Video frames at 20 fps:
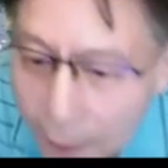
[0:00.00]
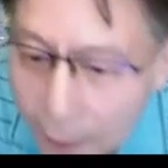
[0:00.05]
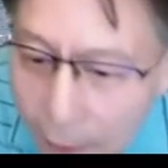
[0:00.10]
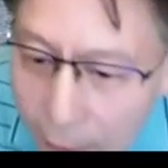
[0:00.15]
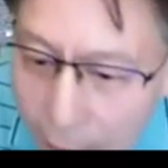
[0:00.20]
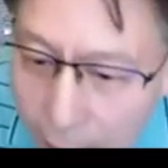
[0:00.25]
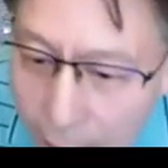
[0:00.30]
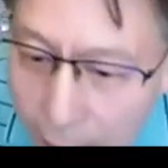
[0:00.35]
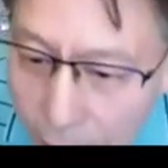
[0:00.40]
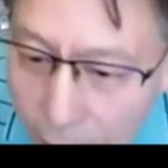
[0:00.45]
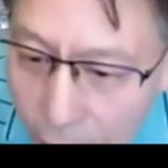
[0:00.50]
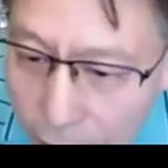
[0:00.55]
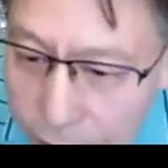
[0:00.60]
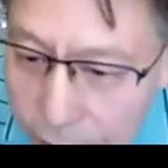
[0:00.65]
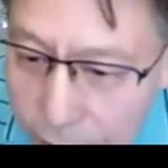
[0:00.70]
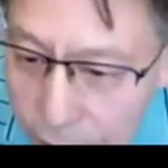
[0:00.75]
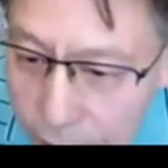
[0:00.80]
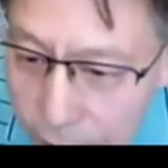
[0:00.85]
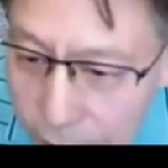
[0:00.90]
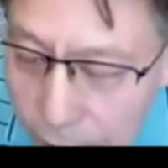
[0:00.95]
And
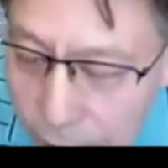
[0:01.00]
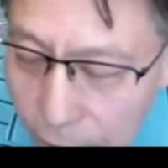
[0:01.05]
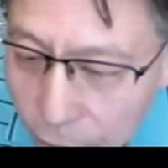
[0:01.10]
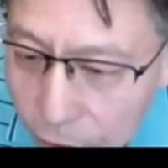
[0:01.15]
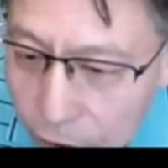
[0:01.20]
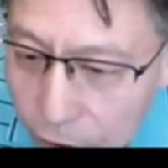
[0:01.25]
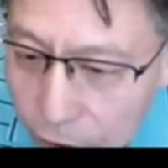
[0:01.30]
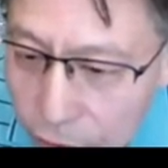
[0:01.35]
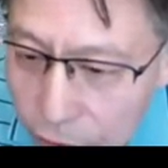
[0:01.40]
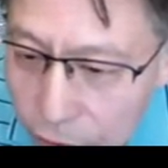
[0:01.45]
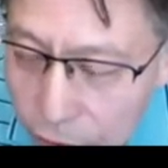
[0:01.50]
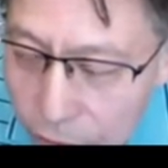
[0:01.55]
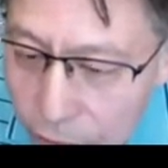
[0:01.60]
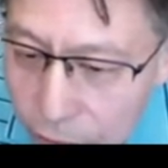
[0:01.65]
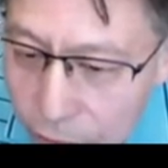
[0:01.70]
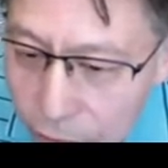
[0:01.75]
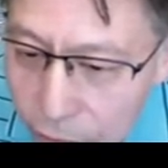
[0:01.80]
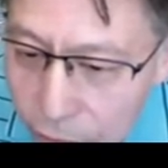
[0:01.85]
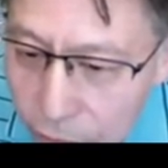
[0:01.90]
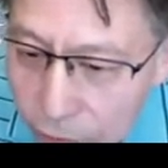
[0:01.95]
also, we
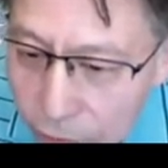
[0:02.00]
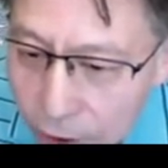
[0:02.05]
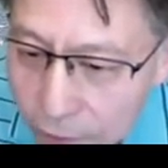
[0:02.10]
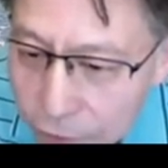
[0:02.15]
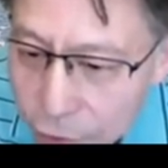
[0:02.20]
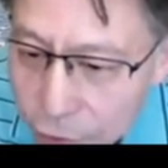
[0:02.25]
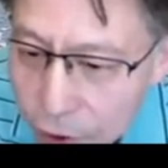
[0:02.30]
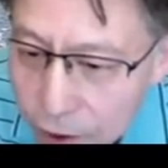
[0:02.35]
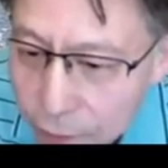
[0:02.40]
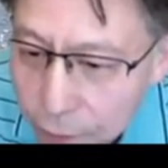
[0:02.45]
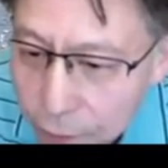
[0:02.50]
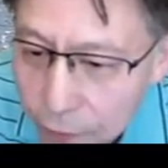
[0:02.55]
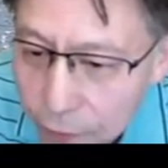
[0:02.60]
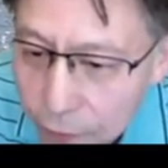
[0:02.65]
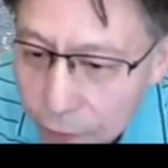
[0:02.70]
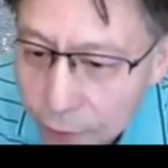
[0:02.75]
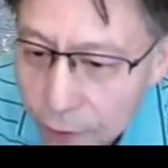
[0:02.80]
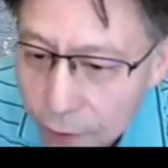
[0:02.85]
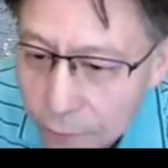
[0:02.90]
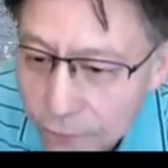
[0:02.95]
have training
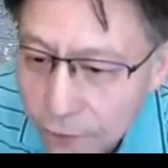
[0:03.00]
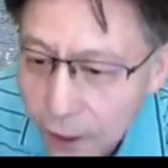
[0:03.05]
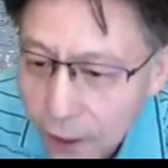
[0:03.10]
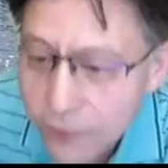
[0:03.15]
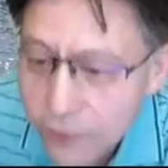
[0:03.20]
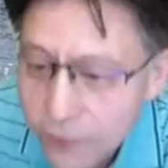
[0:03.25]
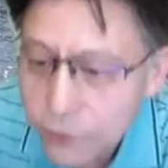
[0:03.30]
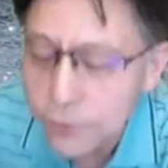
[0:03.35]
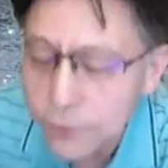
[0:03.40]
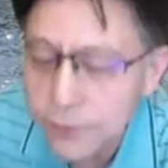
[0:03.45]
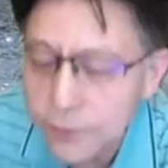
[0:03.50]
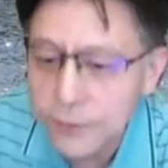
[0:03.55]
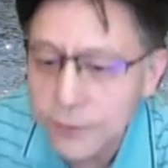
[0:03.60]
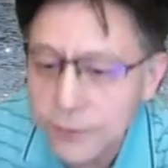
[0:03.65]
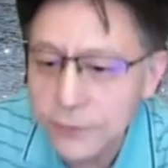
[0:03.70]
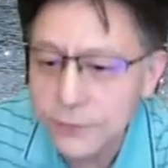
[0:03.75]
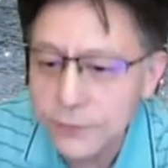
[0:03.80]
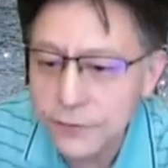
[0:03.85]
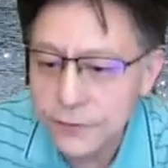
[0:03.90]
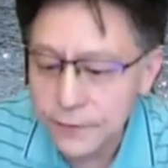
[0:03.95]
program for high school
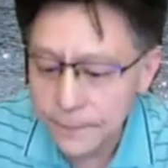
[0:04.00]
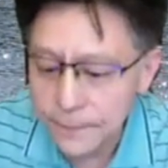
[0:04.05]
teachers.